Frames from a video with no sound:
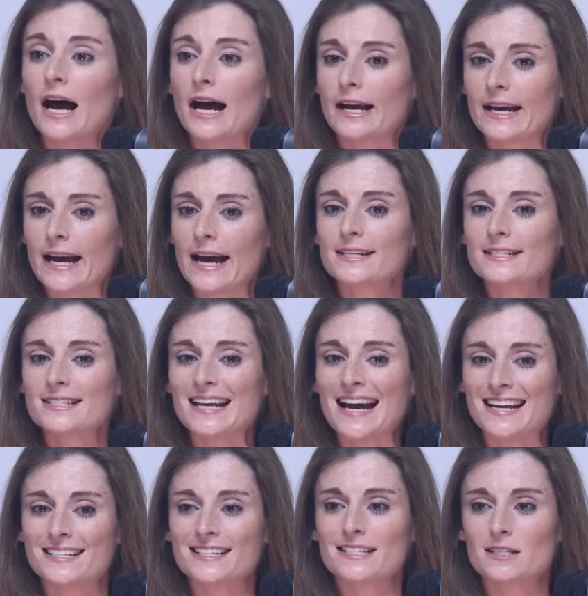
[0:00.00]
against
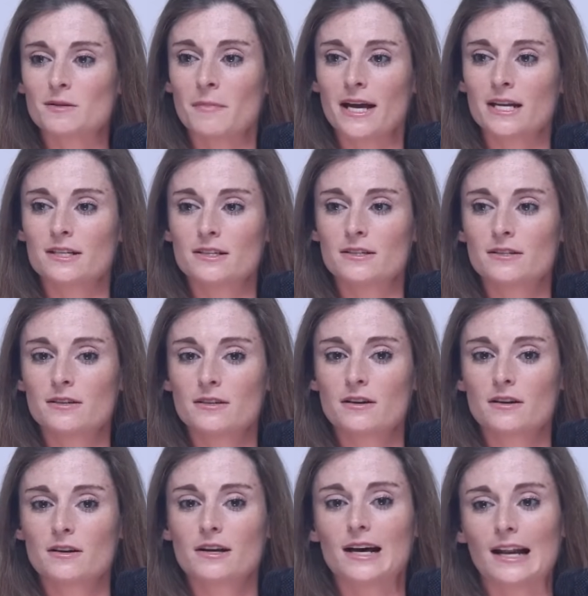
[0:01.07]
the anticipated
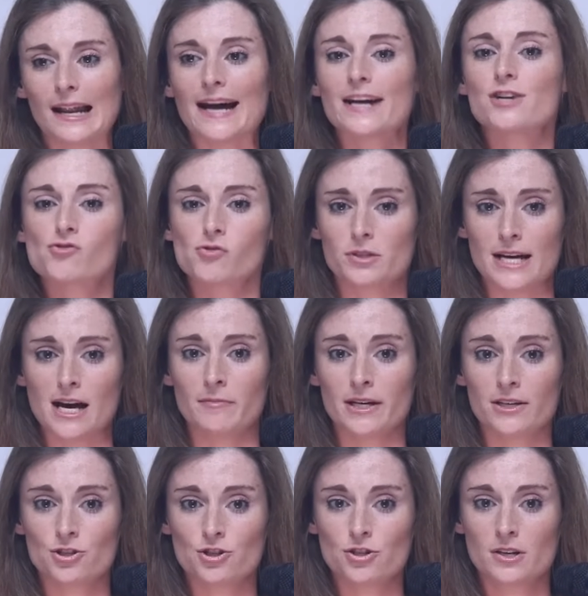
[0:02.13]
collateral
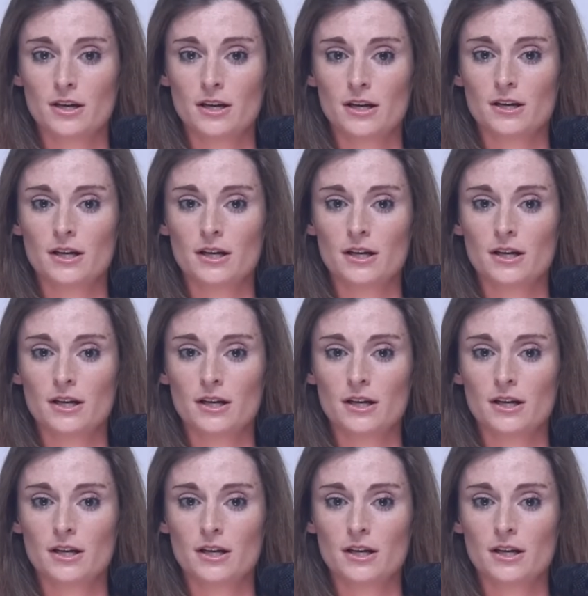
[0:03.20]
damage.